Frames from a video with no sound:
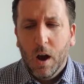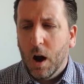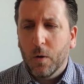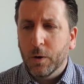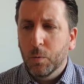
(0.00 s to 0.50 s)

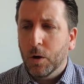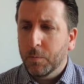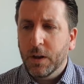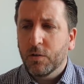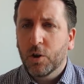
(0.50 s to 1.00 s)
oh, it won't
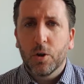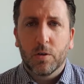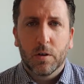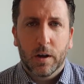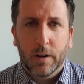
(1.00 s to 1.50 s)
be as
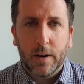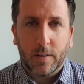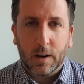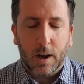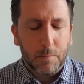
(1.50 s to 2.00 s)
good at
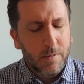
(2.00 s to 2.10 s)
another club.